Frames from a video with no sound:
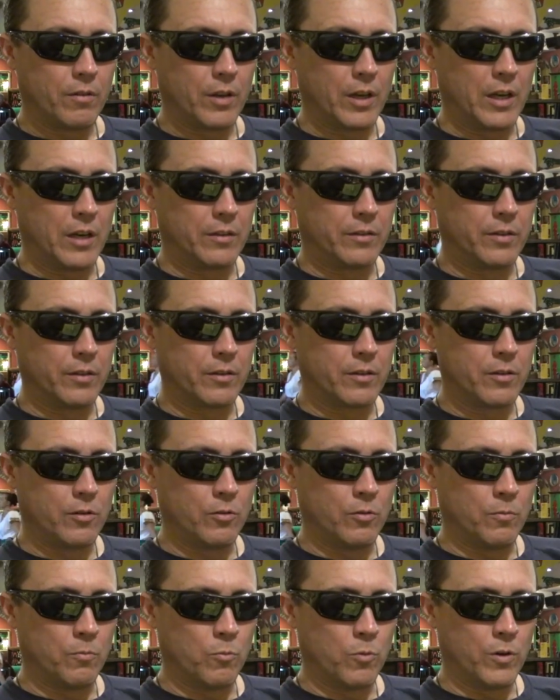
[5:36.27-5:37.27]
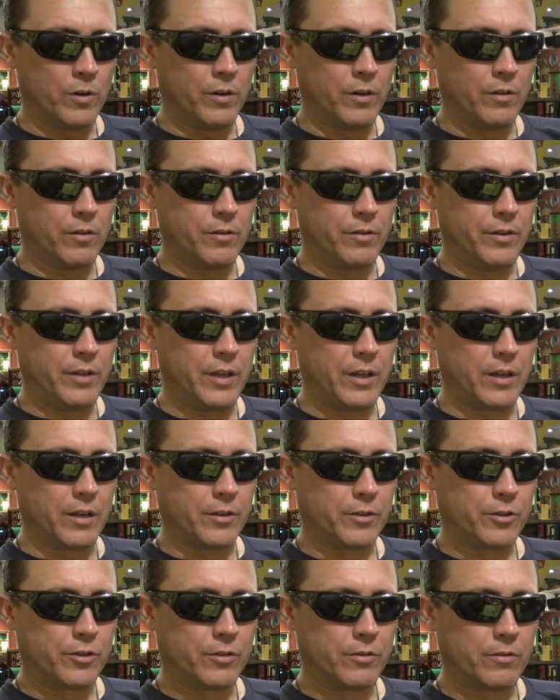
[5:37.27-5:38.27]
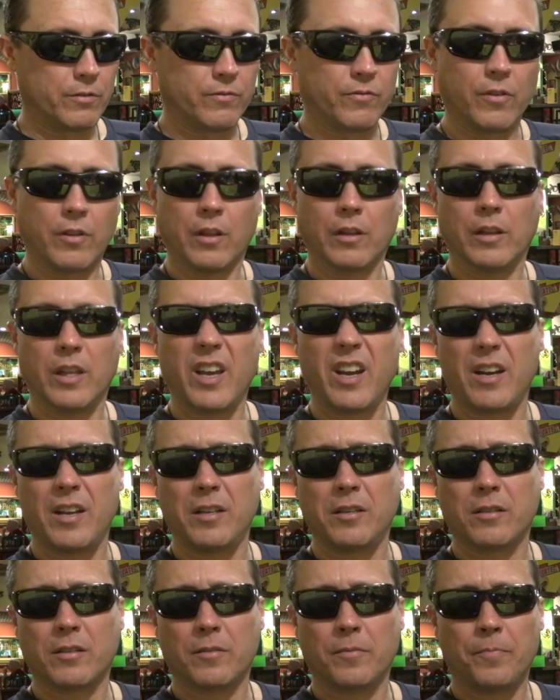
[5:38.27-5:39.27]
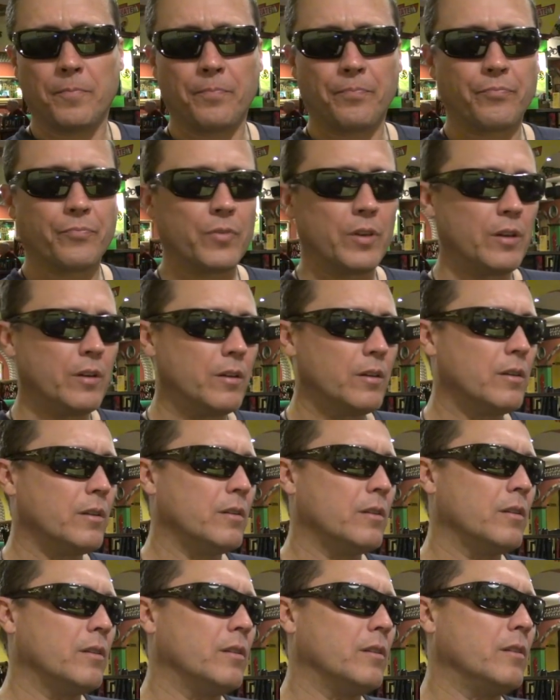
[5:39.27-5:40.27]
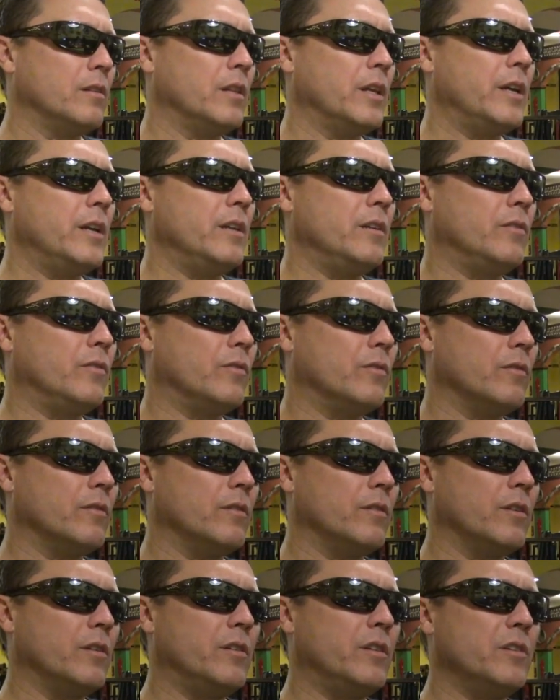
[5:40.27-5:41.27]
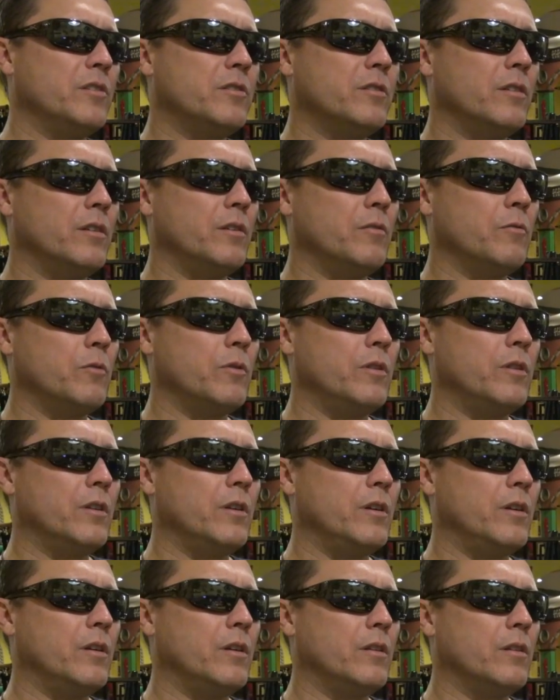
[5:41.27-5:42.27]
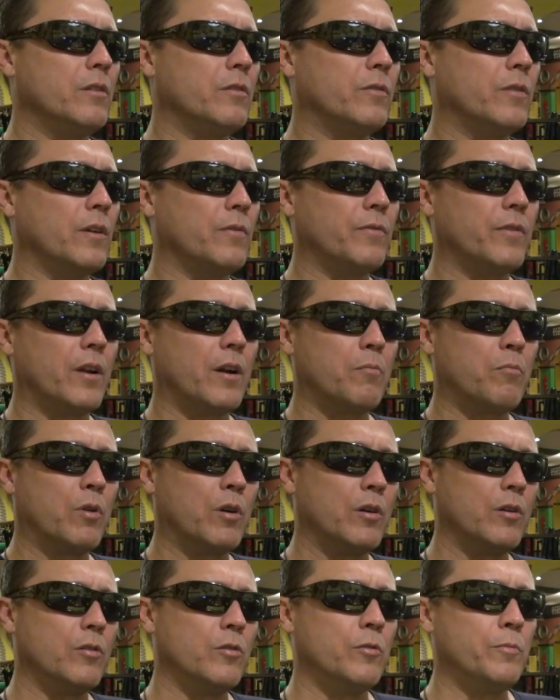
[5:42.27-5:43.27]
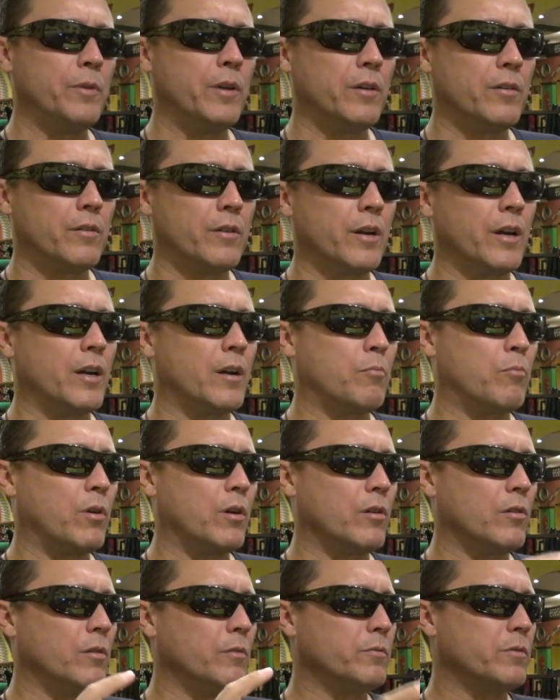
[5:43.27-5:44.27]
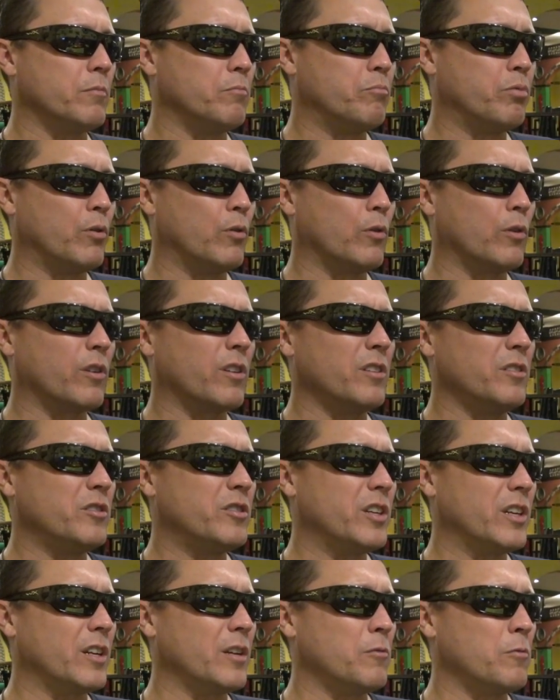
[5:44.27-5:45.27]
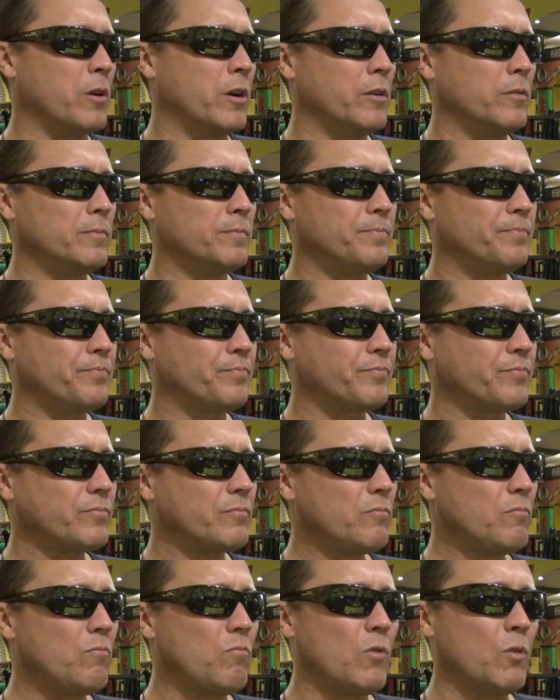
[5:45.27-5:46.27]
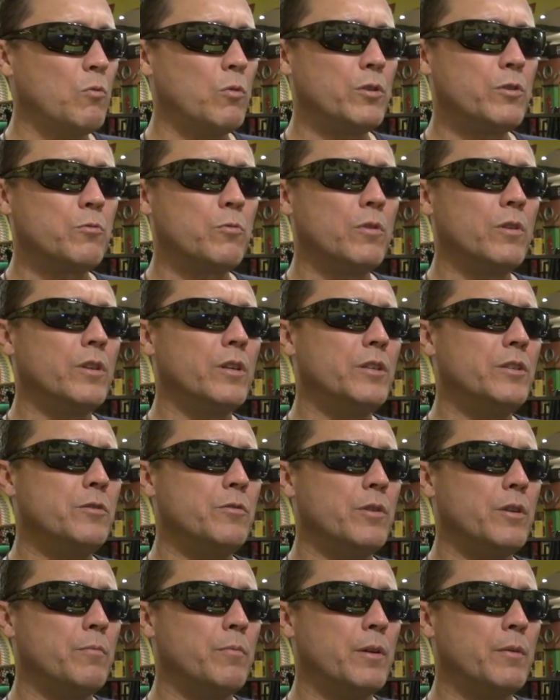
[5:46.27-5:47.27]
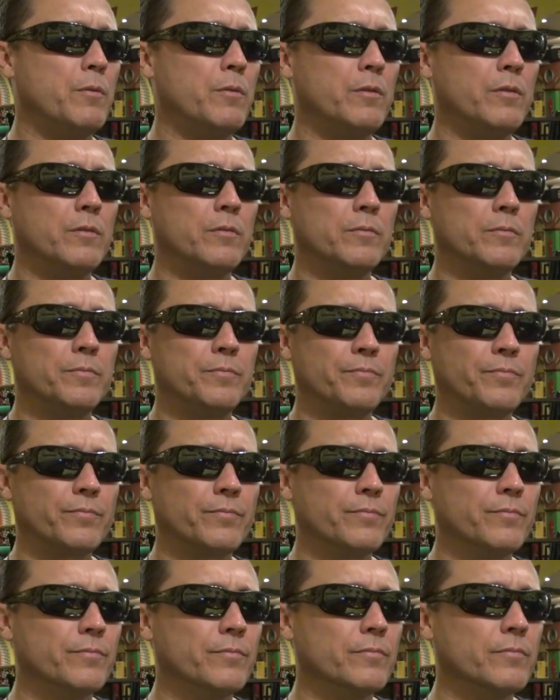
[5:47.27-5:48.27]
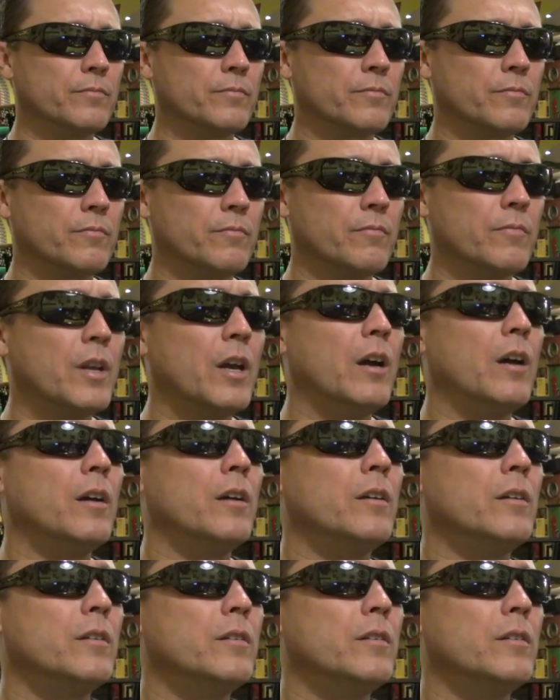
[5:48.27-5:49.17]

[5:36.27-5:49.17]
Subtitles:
And I took home one other dish for the ladies. Ladies, the dishes, the stuff that I brought home the other night, I brought home some pork and chicken, right? Which one did you eat, baby? Huh?